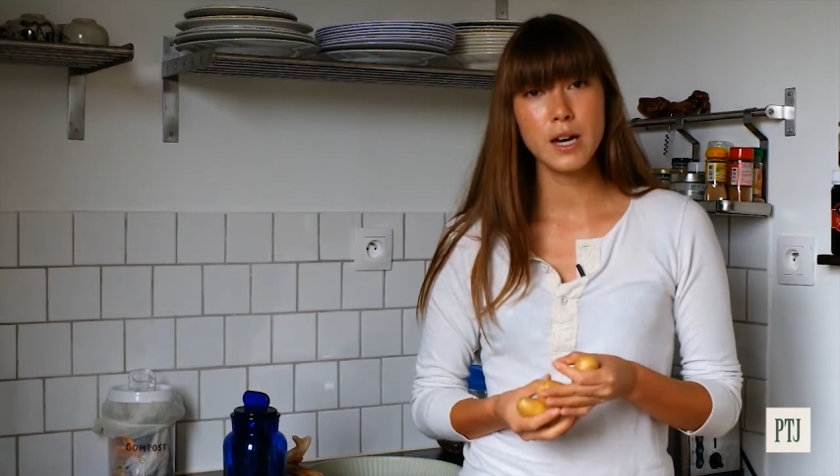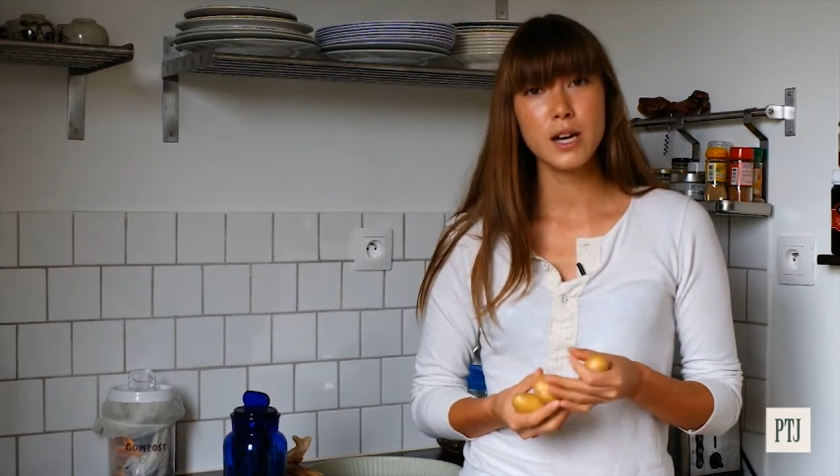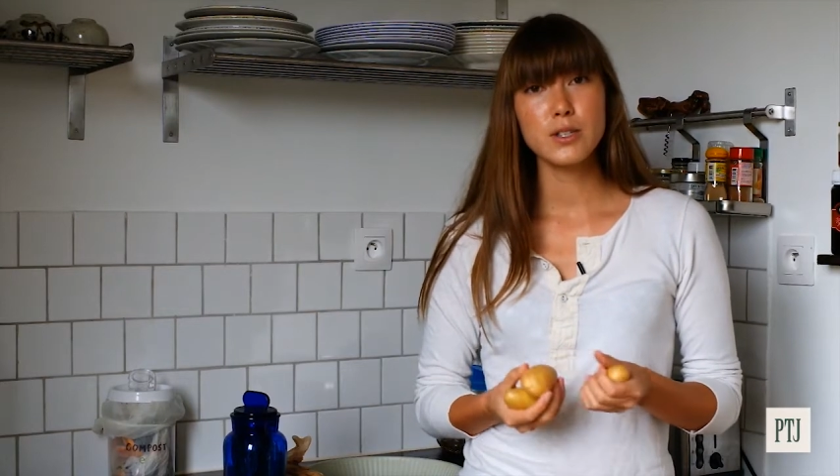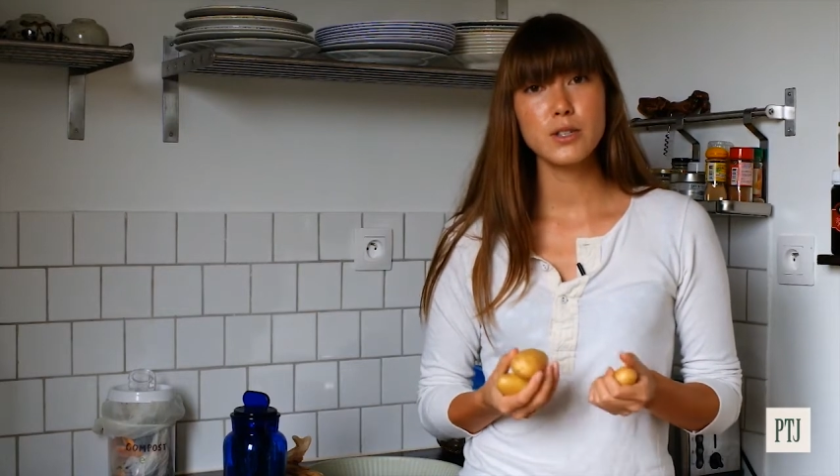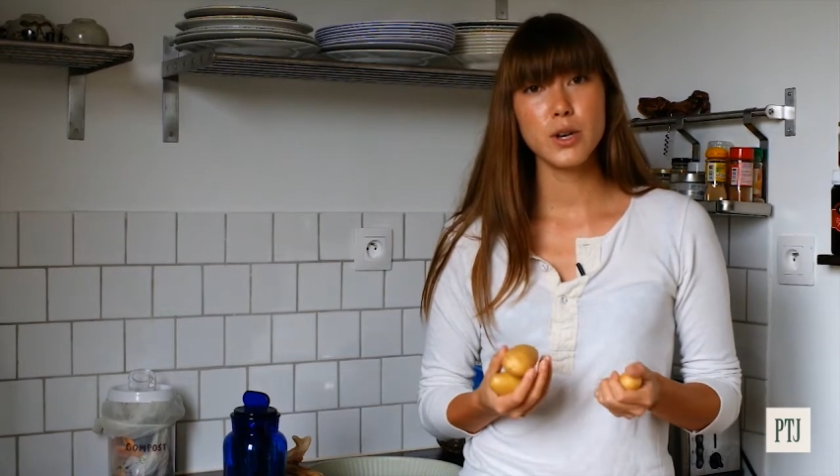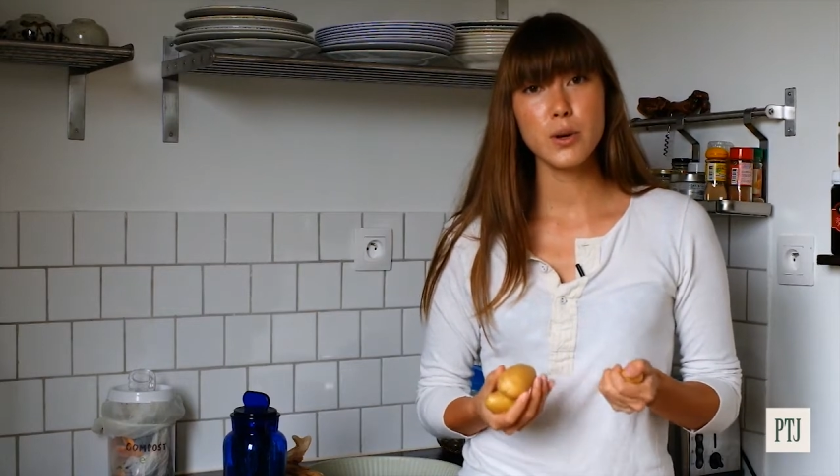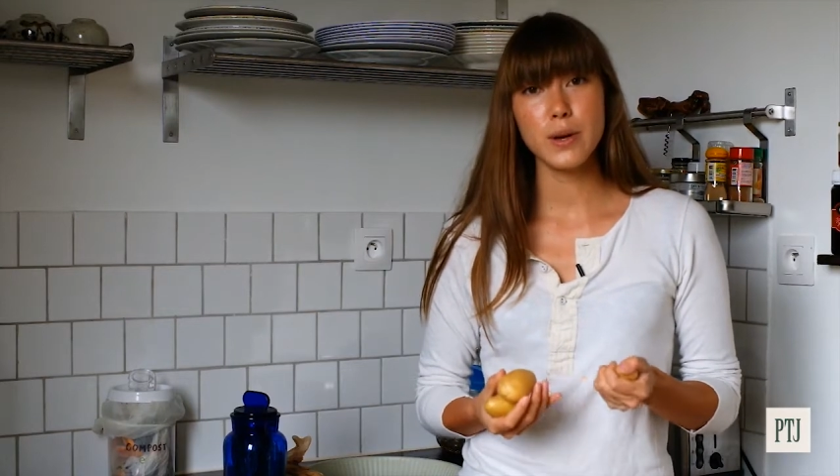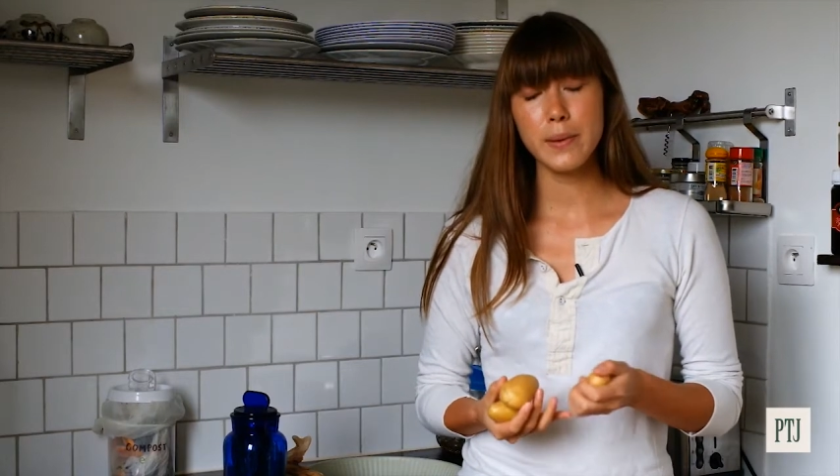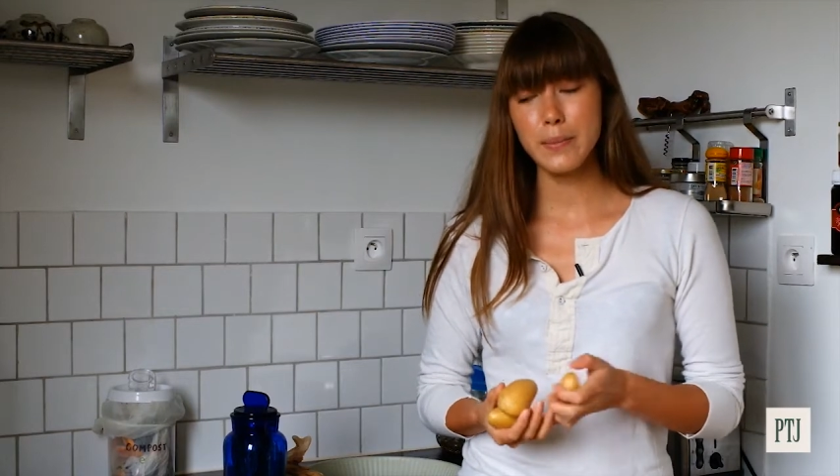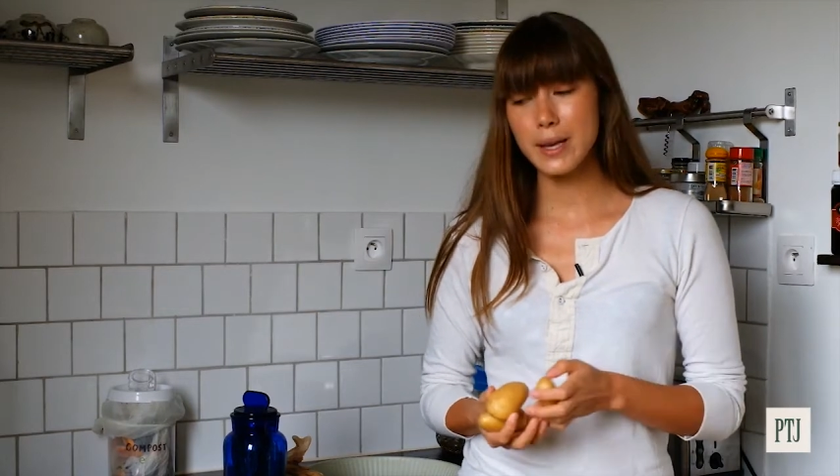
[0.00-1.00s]
so
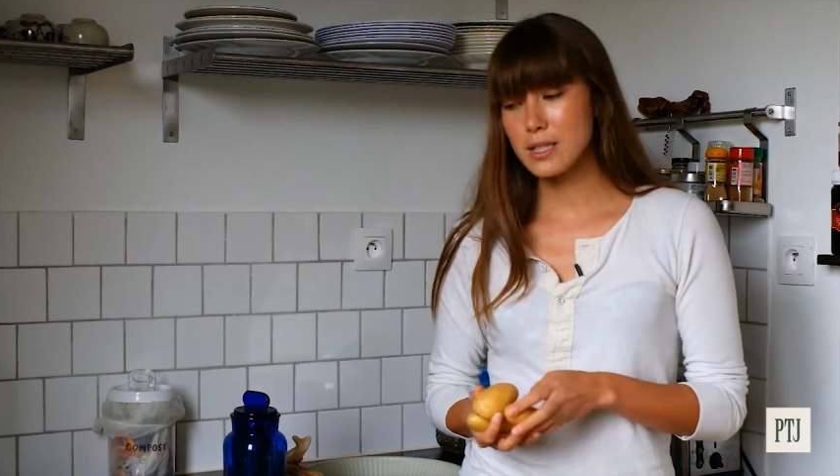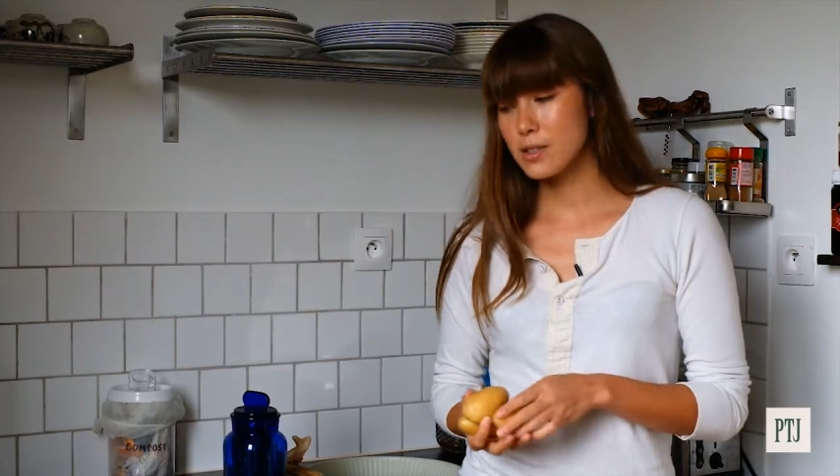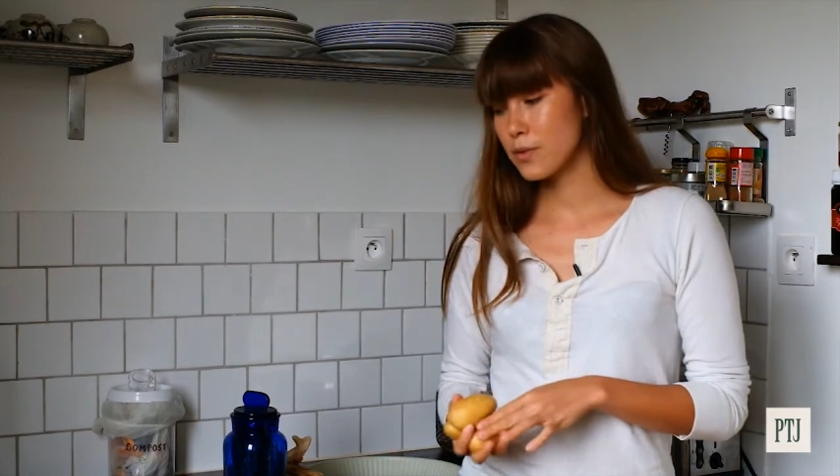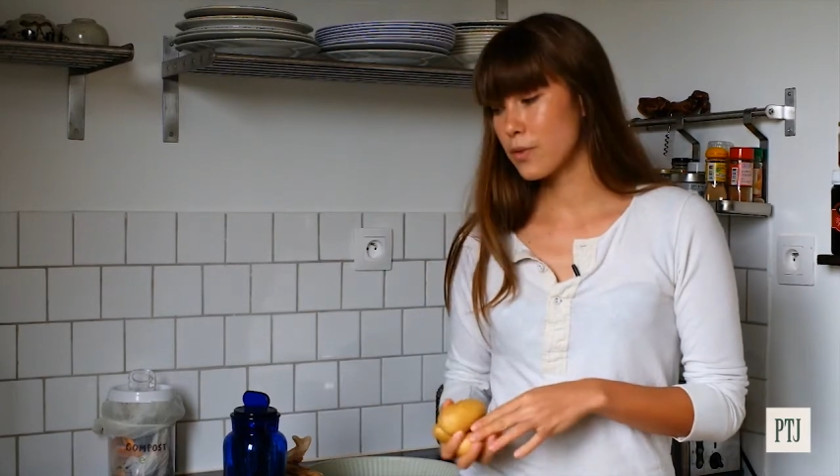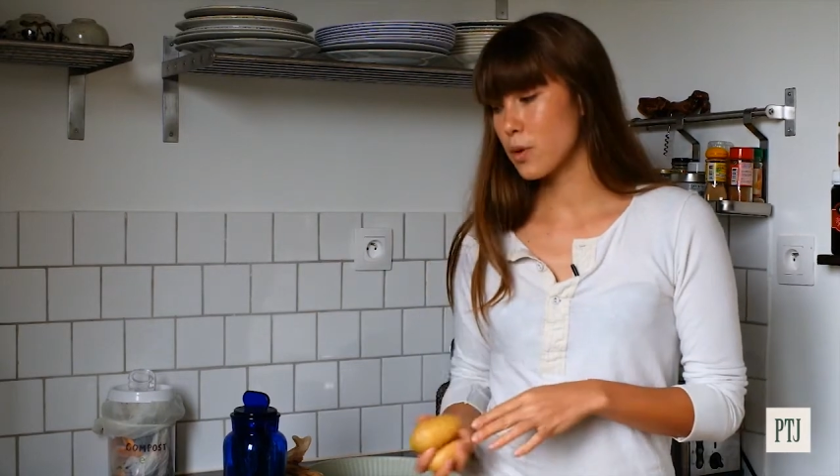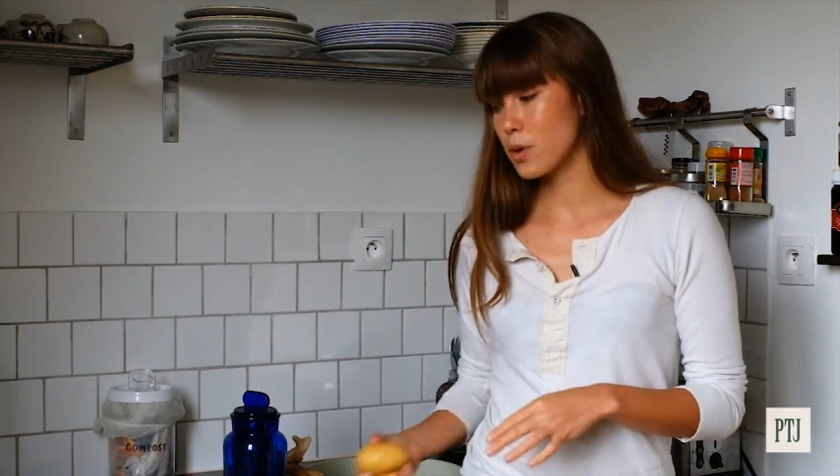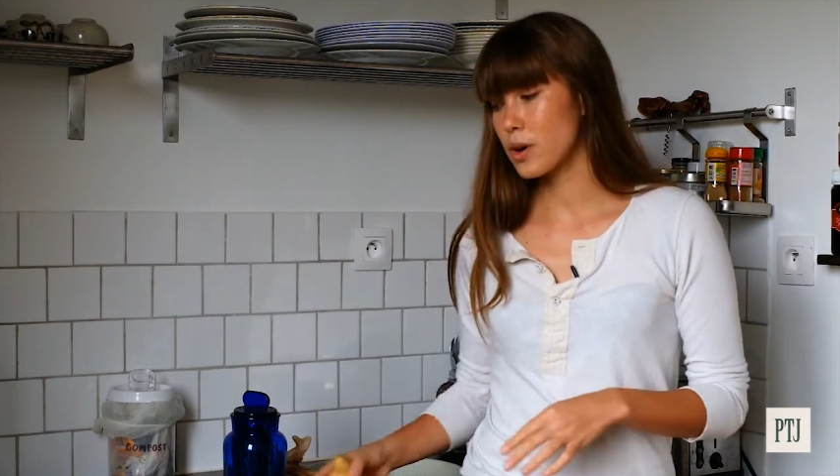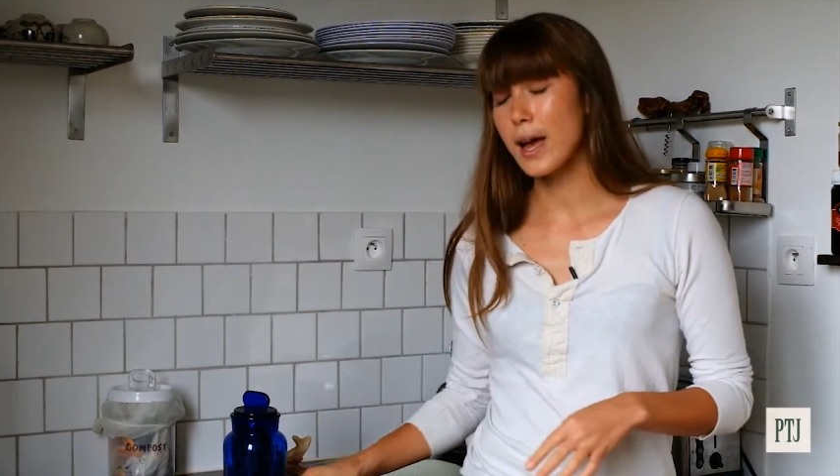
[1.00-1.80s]
it means for